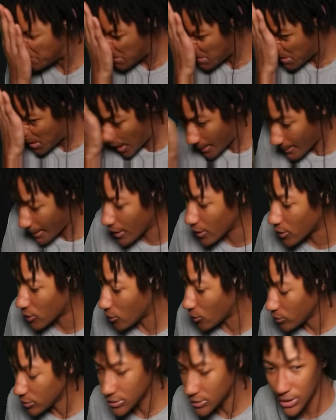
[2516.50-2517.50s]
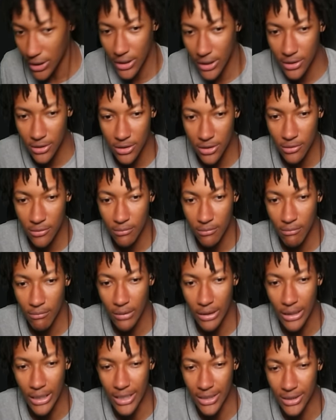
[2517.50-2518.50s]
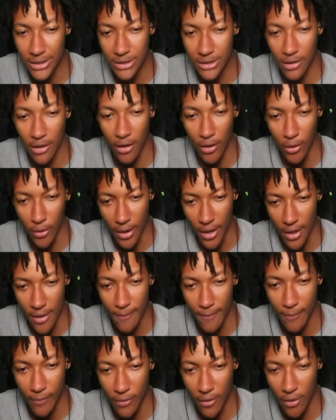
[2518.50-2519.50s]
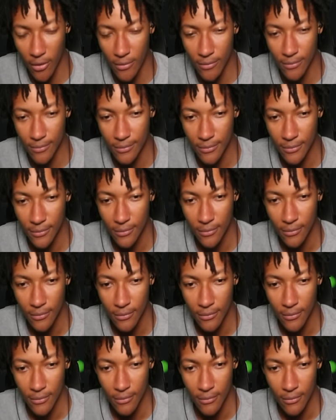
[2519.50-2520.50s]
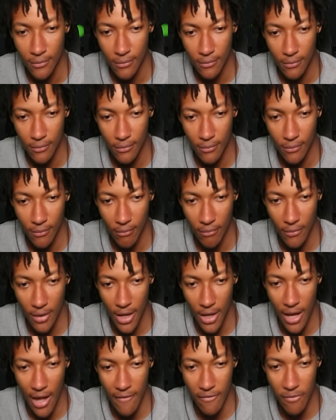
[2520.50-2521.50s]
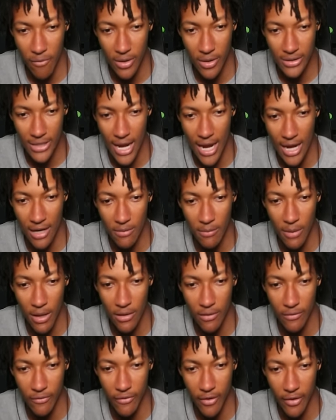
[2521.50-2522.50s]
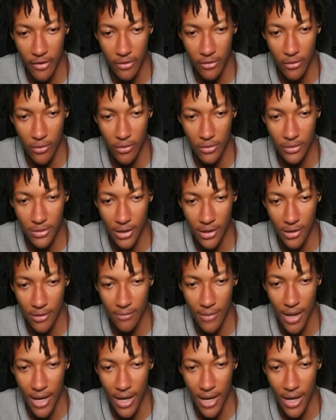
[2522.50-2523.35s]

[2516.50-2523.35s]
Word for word: Now my nose lit. Lit. Oh yeah. No. Yeah, I haven't watched anime in a very long time.